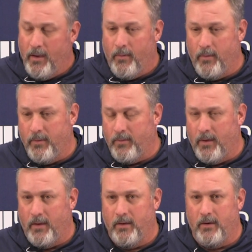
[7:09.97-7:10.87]

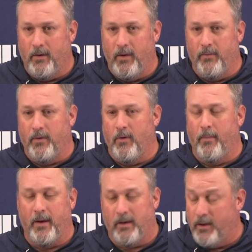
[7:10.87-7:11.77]
you know, even going
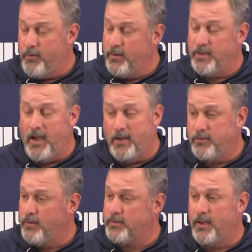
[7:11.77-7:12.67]
back to like Chris
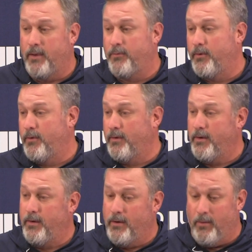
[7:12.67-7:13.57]
Hatcher at Samford,
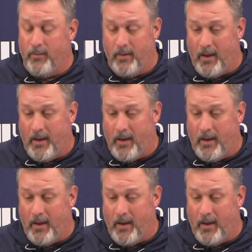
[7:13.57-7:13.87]
and you know,